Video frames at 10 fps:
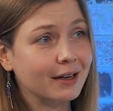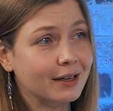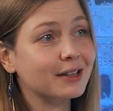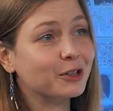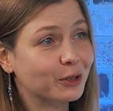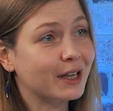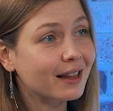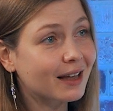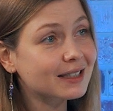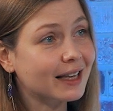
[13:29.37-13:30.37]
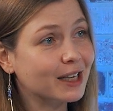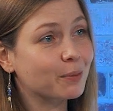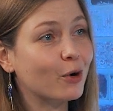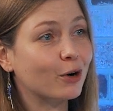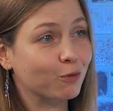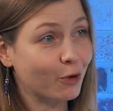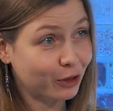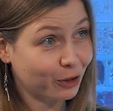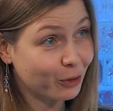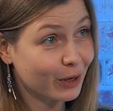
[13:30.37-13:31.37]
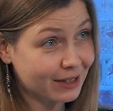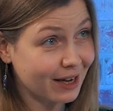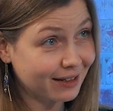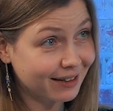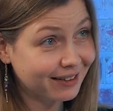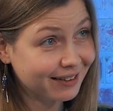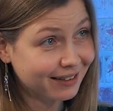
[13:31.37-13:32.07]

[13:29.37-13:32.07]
get to tell us anymore what to do exactly.